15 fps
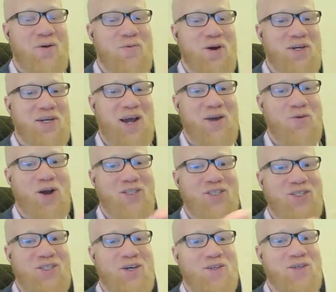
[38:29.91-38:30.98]
one guy
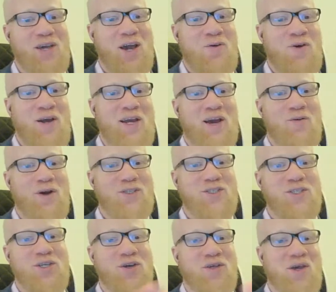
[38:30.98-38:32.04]
watching the other guy, one guy watching
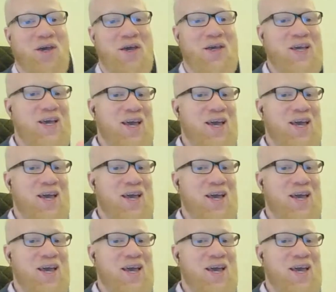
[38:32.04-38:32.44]
the other guy.